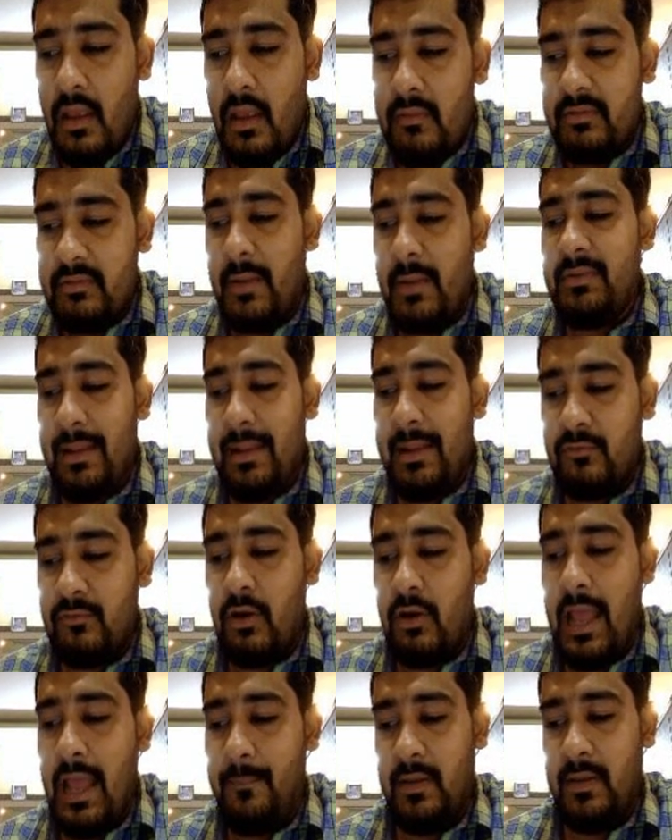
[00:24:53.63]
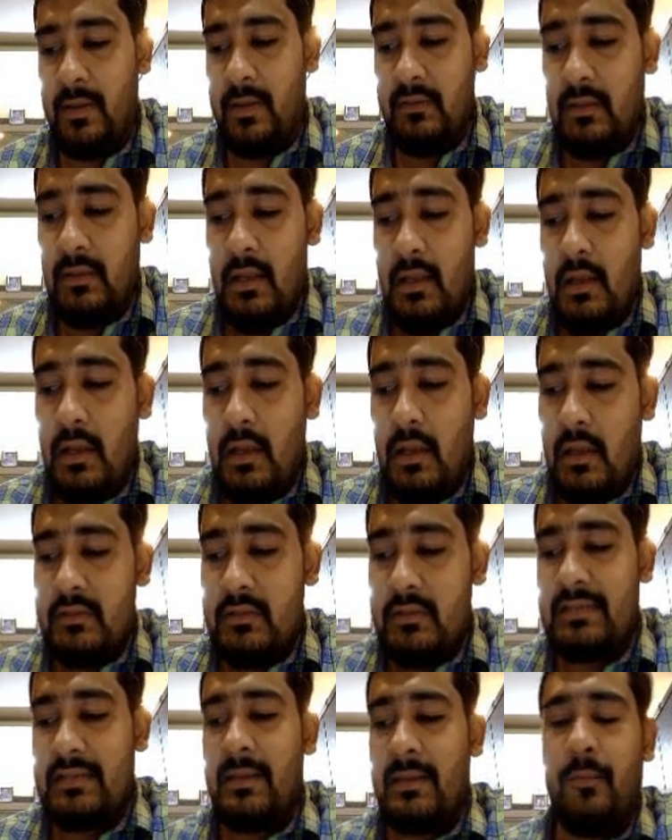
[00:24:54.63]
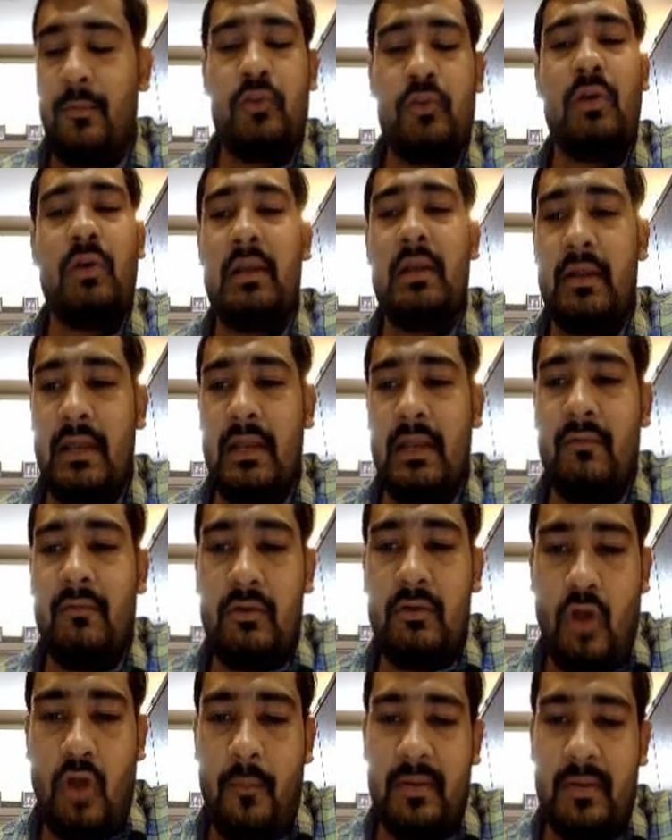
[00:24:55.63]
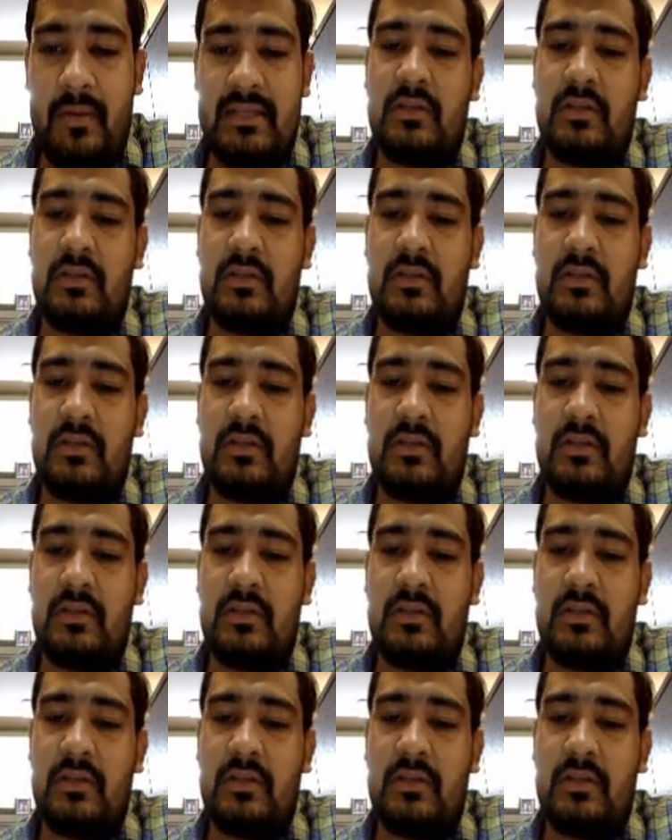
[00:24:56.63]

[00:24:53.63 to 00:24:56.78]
sometimes what happens, Just suppose you are learning one topic.